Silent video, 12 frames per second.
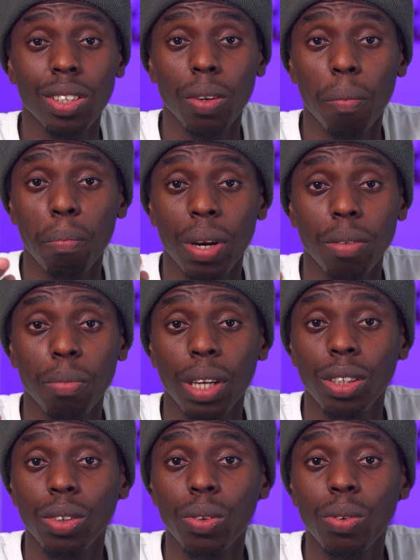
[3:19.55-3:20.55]
some
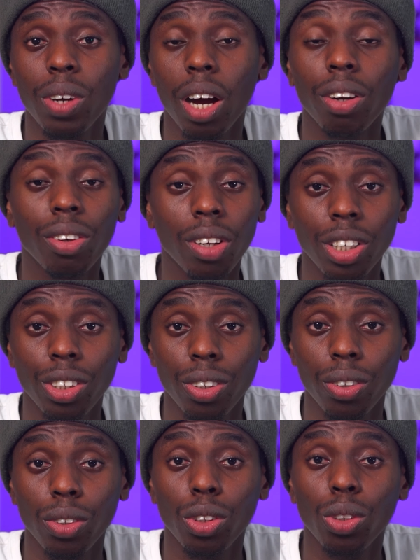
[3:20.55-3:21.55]
mathematical
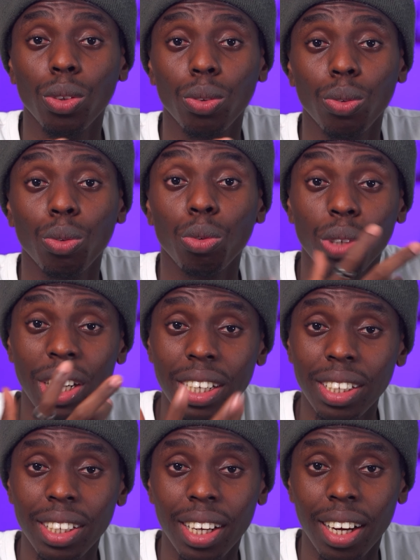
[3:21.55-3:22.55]
calculations to
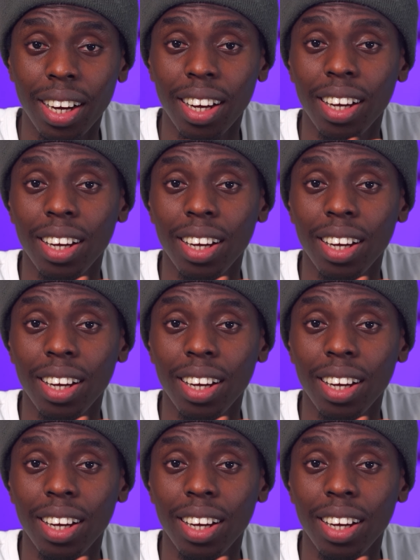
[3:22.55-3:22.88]
render